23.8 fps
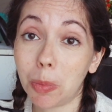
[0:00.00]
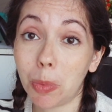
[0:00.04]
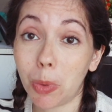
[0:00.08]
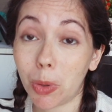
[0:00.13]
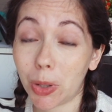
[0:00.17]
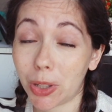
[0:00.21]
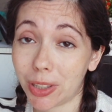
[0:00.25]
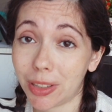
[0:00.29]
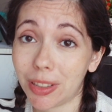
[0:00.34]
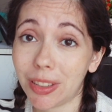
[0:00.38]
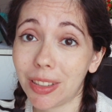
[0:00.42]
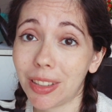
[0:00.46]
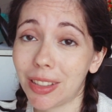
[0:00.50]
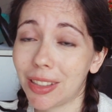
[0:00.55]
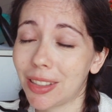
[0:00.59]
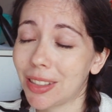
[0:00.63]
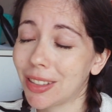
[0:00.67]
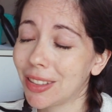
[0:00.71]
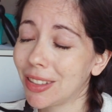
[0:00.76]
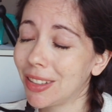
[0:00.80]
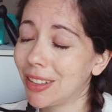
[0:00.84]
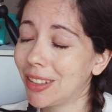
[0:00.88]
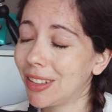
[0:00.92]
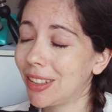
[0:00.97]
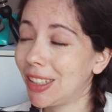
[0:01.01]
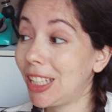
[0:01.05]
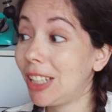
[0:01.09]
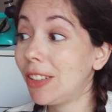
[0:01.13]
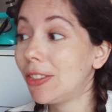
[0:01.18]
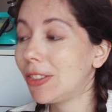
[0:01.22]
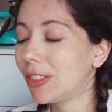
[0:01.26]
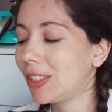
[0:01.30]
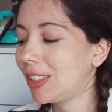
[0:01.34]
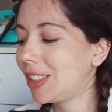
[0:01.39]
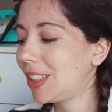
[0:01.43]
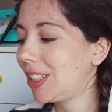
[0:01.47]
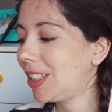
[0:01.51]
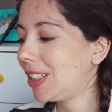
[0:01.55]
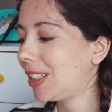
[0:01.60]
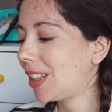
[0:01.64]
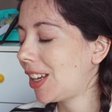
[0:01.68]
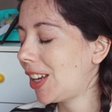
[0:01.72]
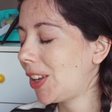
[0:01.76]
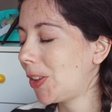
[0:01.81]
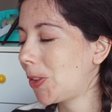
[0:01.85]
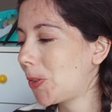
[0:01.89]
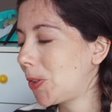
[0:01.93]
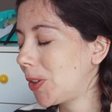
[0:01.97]
borders, even in
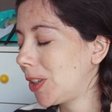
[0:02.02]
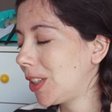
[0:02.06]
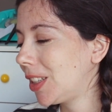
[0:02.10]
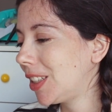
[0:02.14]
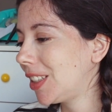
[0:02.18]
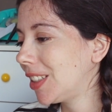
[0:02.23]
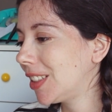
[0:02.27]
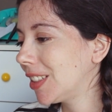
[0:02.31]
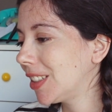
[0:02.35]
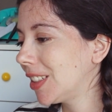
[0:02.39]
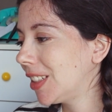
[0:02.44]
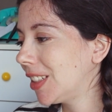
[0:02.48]
A3.